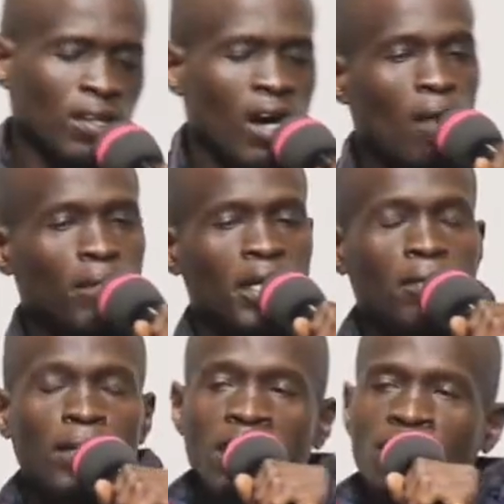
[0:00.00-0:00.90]
how many
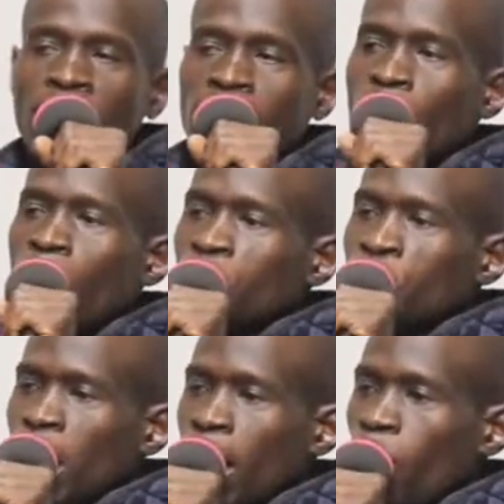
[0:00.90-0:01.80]
believe that god
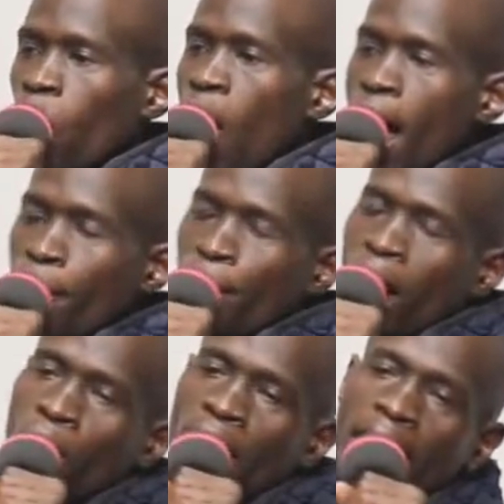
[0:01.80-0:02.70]
shall wipe
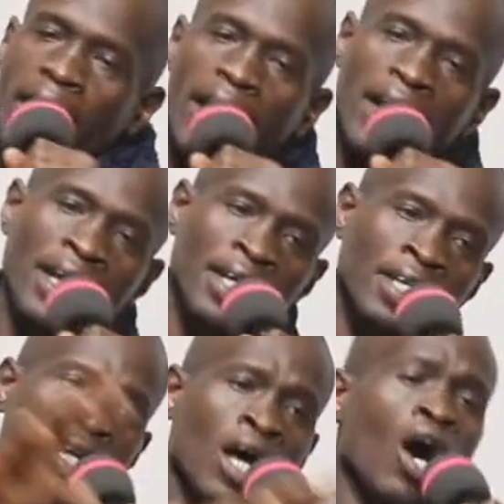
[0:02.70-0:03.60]
away
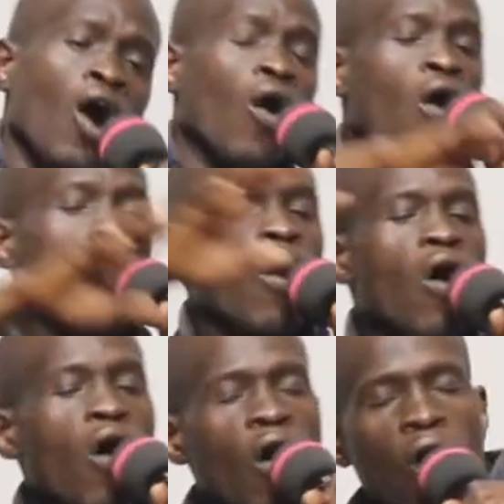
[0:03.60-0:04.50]

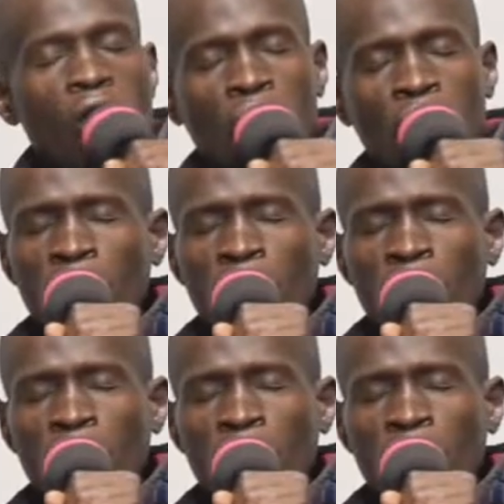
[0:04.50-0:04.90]
oh